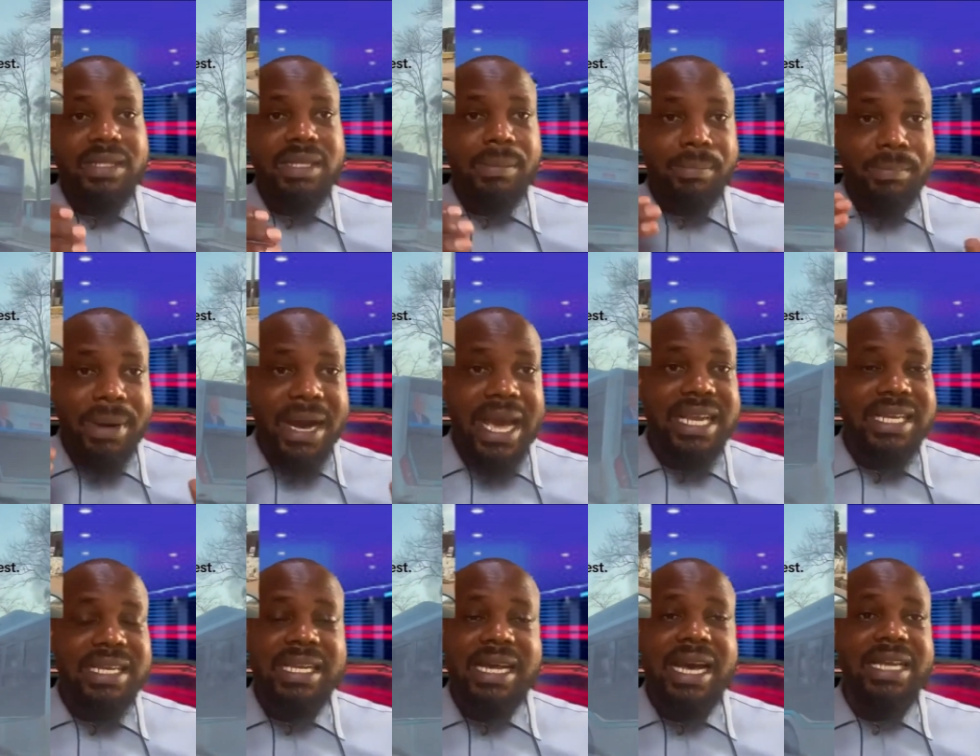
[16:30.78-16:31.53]
the
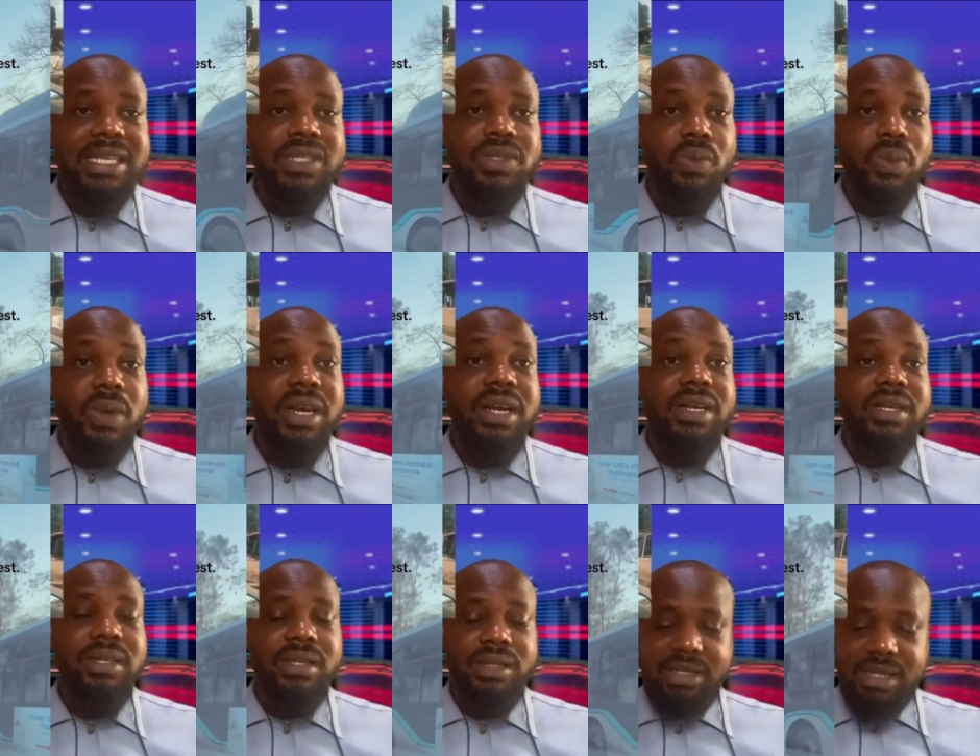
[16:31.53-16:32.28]
bike guys
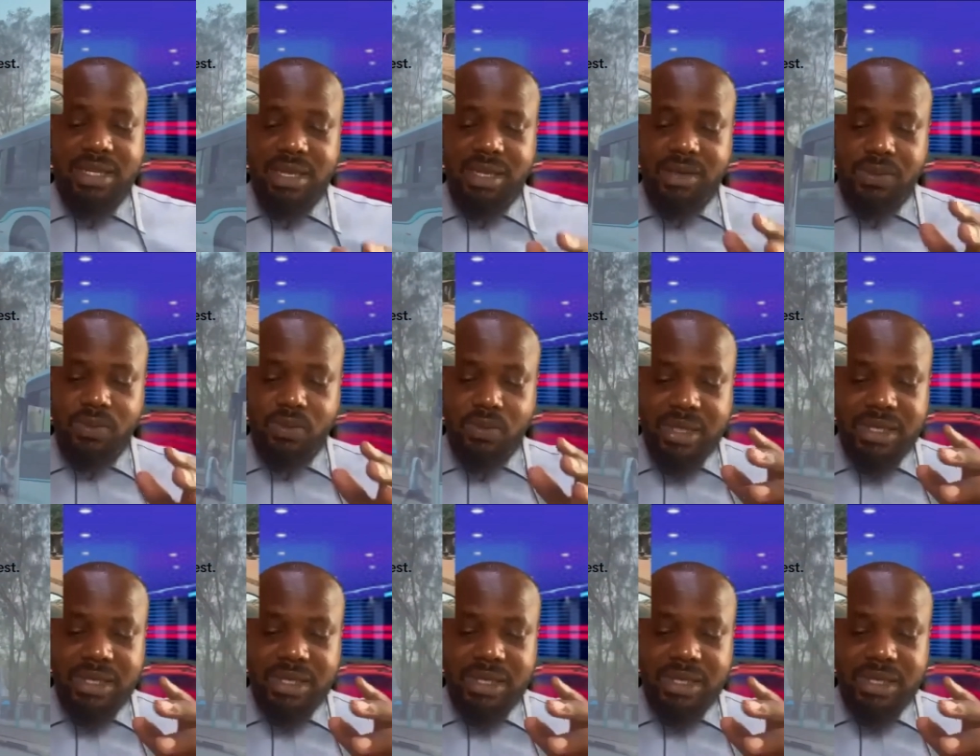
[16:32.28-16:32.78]
were the